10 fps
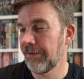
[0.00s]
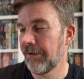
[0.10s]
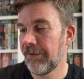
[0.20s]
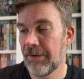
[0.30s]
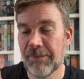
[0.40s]
So
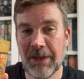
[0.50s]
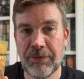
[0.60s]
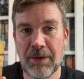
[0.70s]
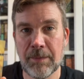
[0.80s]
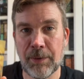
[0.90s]
this is
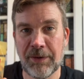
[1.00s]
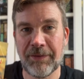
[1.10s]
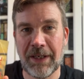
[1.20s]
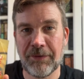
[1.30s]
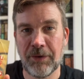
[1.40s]
Invasion of the Body
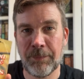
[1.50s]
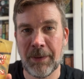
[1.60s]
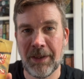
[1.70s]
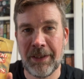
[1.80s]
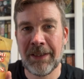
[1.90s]
Snatchers
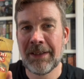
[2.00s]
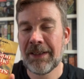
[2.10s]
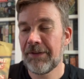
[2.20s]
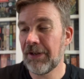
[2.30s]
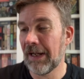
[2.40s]
by
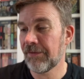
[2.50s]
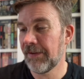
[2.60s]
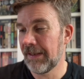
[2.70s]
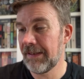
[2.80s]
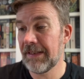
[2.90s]
Jack
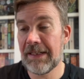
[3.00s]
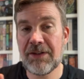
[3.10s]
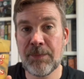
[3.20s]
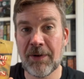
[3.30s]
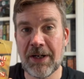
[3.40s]
Finney, the
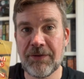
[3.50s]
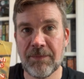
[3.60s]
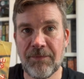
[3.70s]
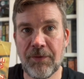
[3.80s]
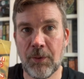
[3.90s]

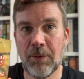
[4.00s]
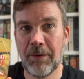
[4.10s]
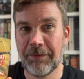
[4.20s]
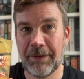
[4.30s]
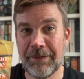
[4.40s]
inspiration
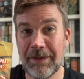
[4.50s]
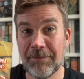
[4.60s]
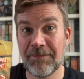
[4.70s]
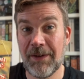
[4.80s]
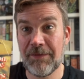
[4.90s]
for the
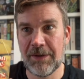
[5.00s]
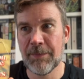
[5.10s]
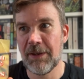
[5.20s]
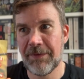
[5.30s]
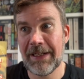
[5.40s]
50s
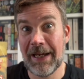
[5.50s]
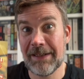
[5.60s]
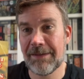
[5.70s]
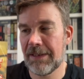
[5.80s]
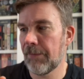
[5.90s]
movie
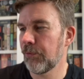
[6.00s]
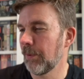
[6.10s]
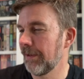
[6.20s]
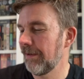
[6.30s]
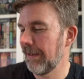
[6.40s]
and
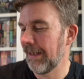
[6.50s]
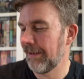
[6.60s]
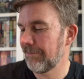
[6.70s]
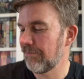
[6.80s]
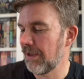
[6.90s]
subsequent
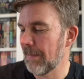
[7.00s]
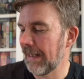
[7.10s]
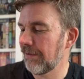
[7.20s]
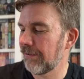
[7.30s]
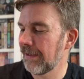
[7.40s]

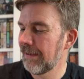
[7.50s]
remakes.